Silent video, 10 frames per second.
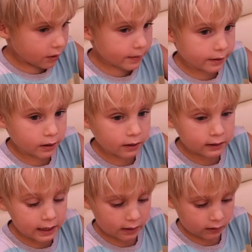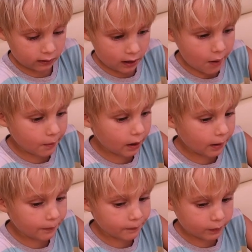We could get some
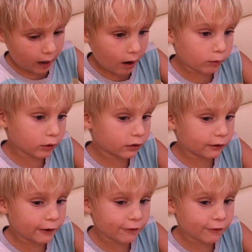um, carrot soup